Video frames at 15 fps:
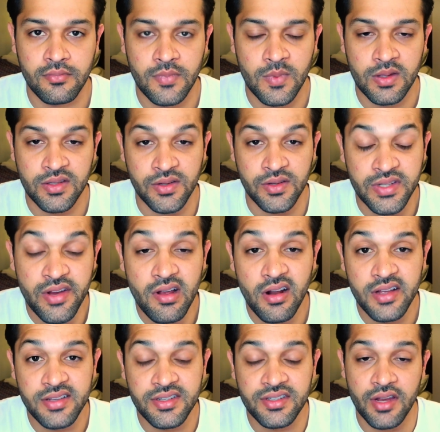So
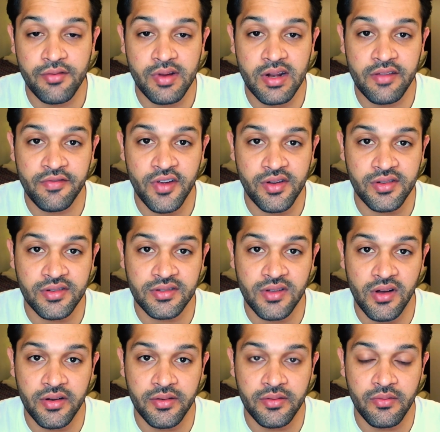serializers are really focused
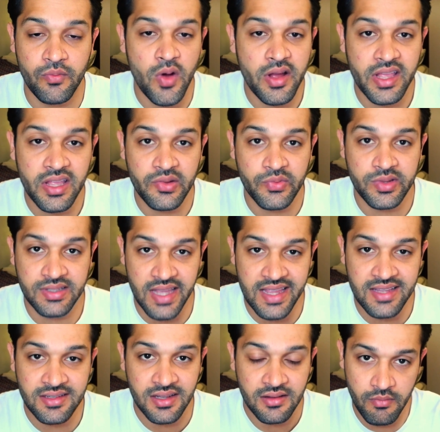on working with
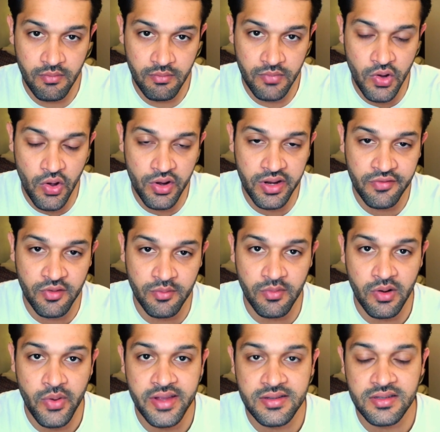data, not only from
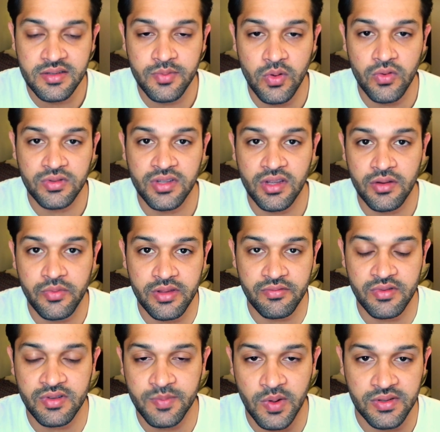requests, but also with
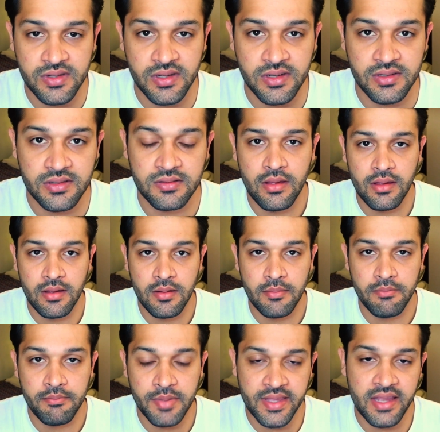responses.
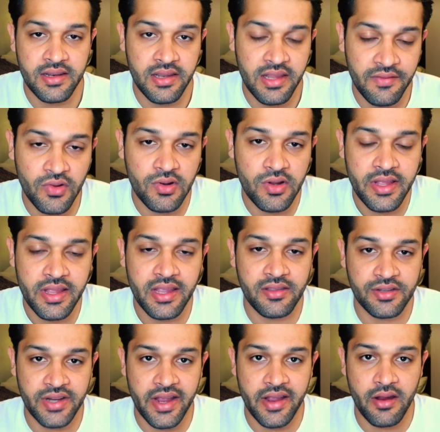But then if you're looking at the
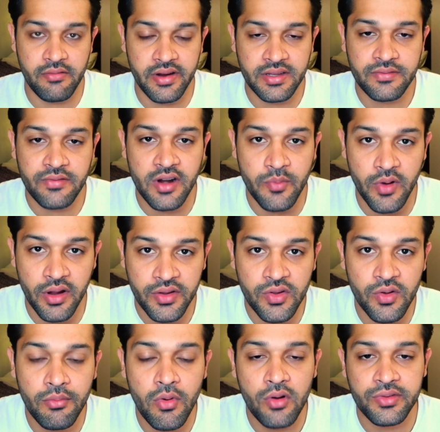Django REST framework, you're
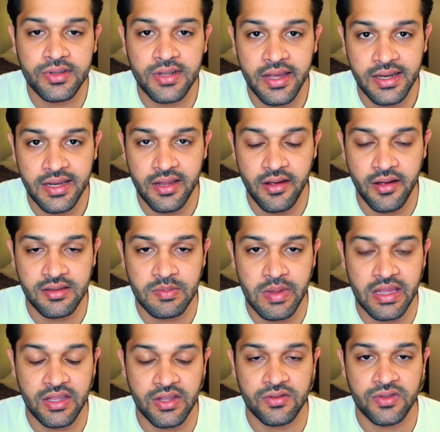more than likely going to
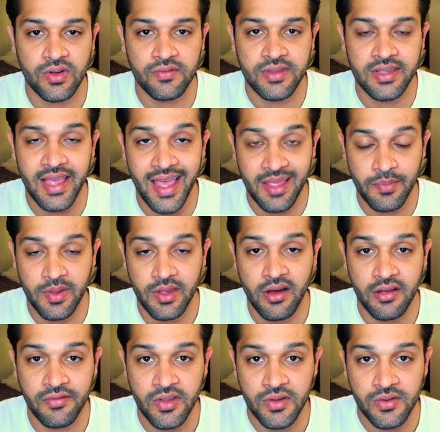make use of the
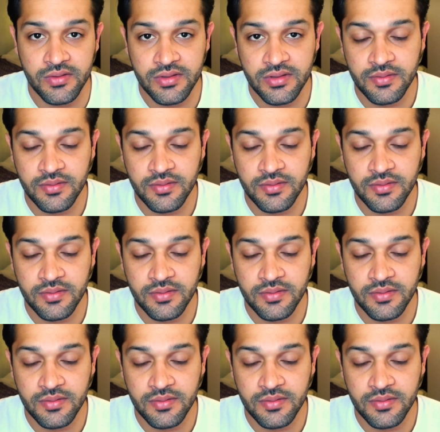API views.